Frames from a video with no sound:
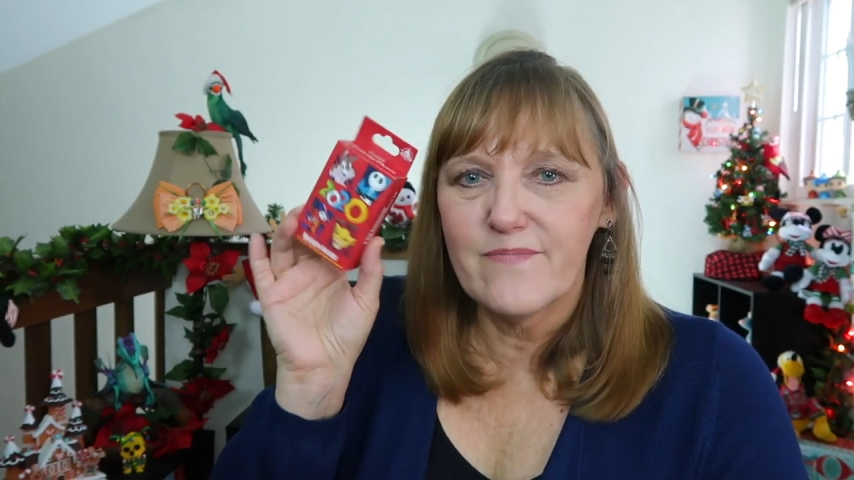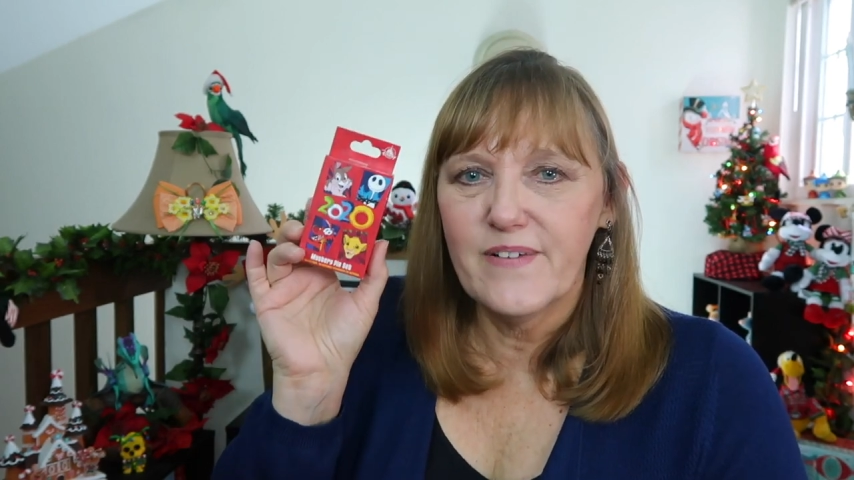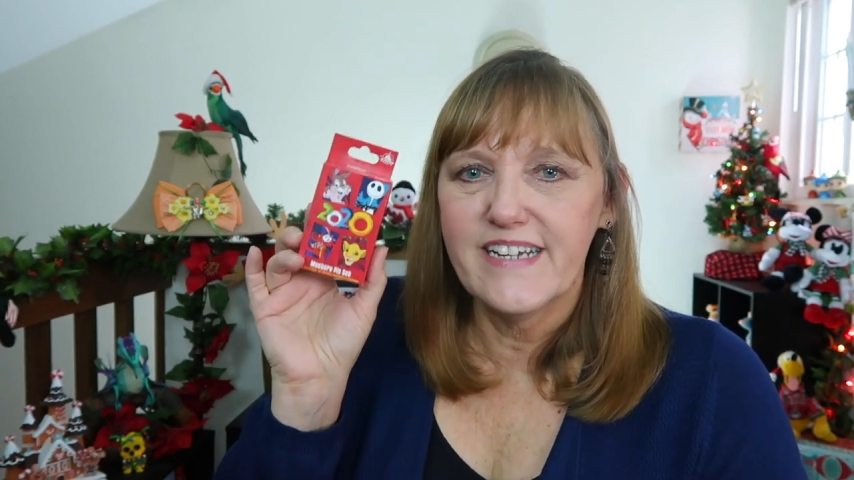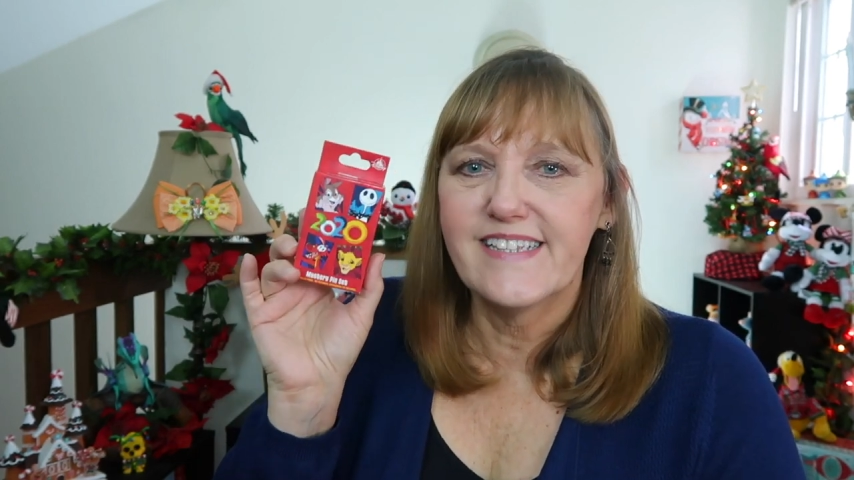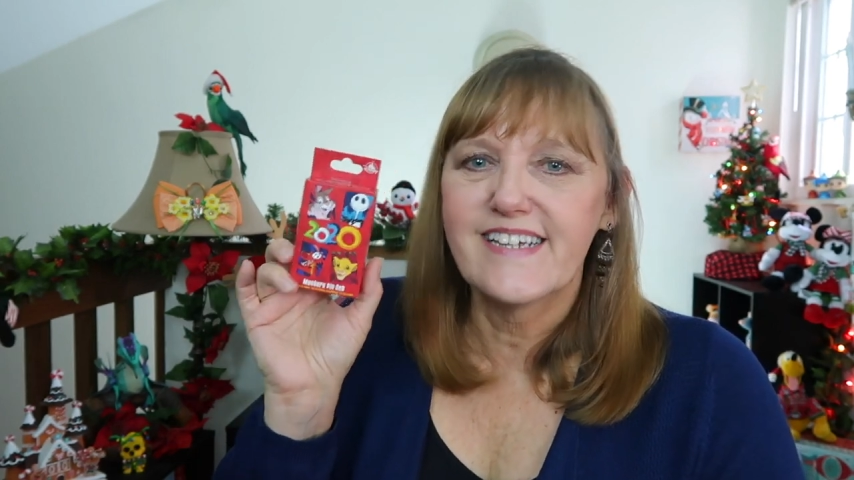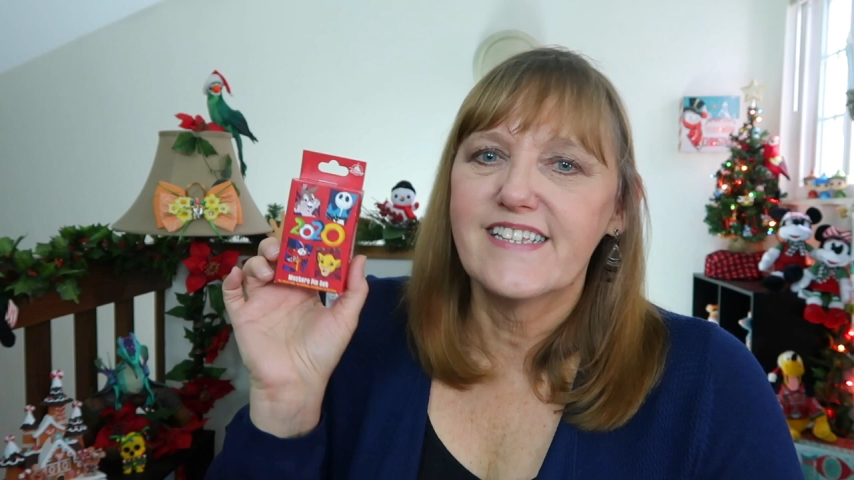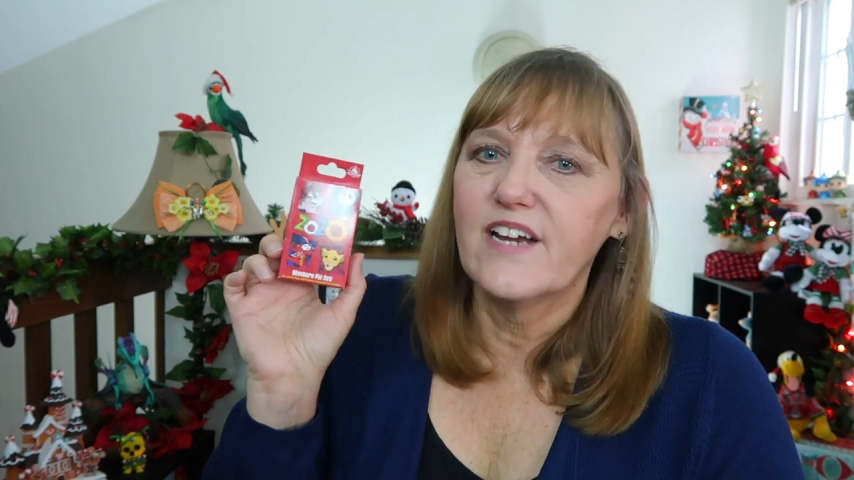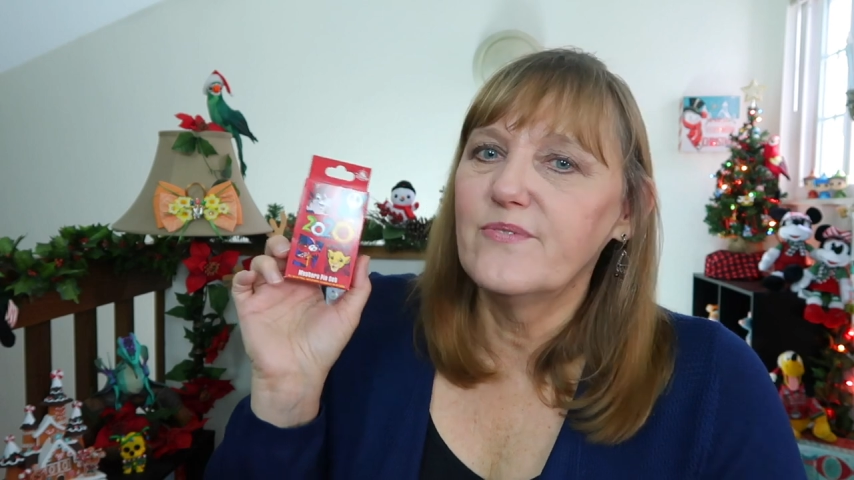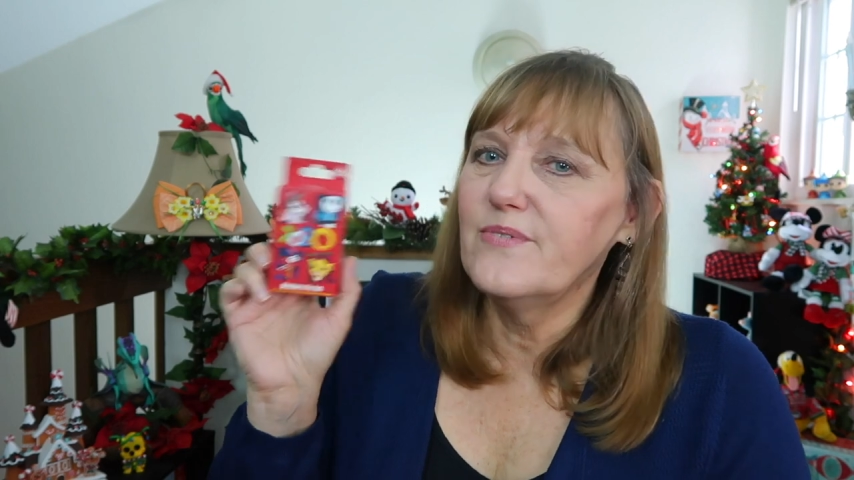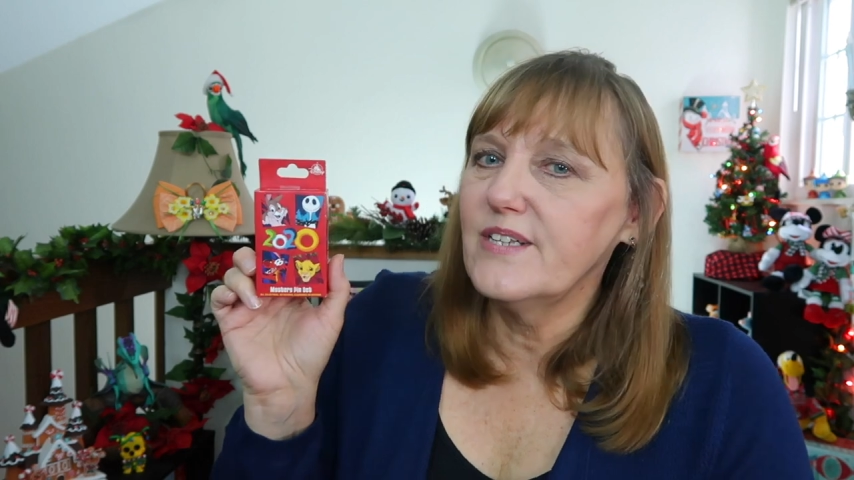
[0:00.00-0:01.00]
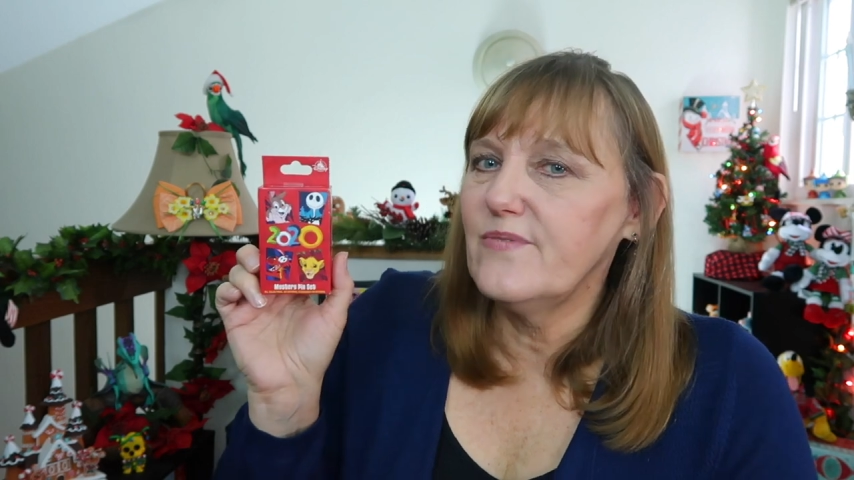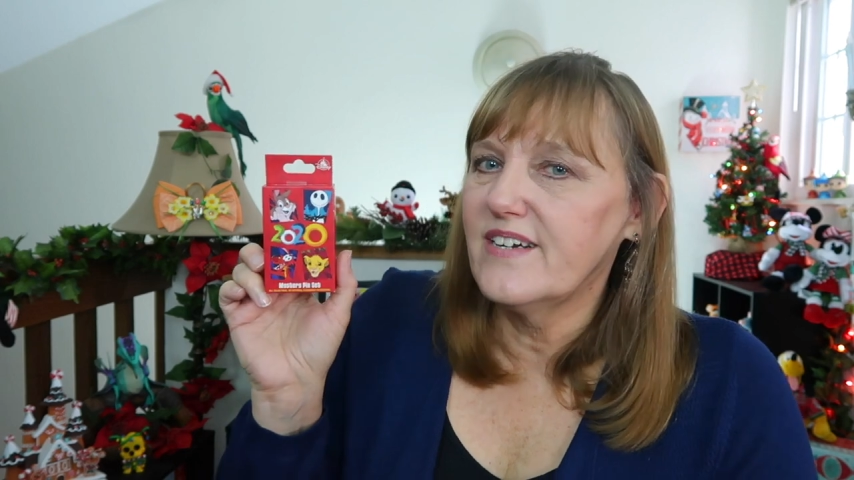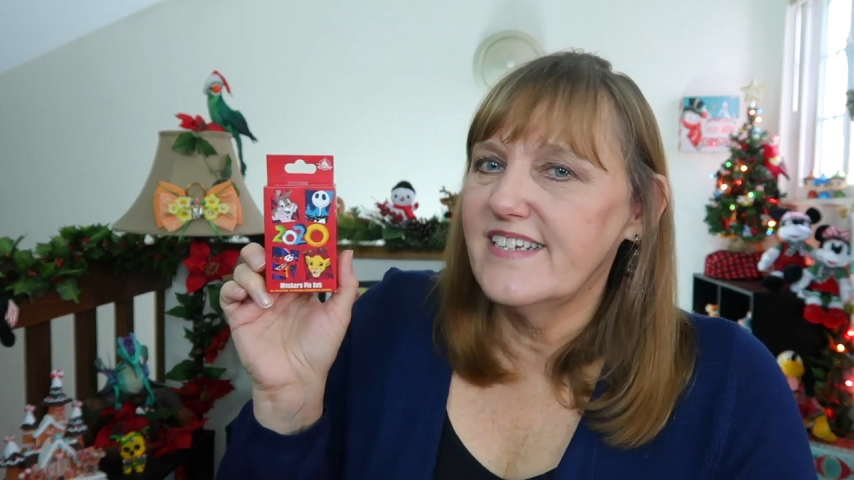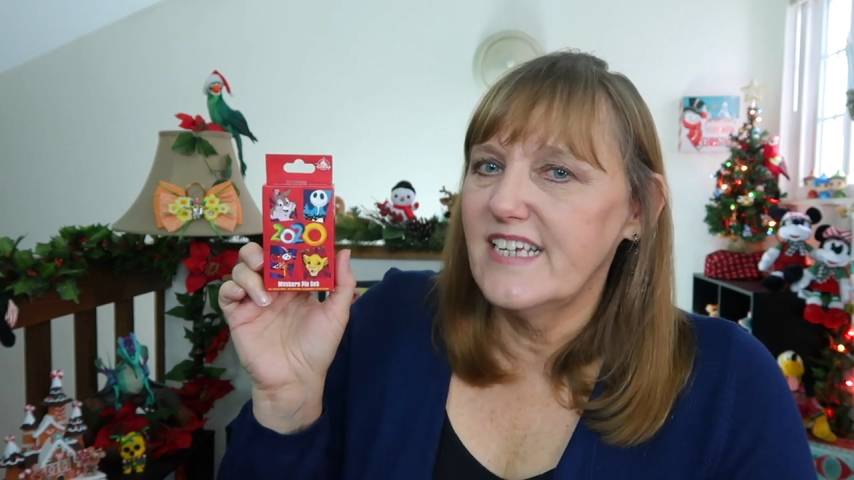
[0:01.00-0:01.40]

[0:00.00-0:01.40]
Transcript: of pins because I really want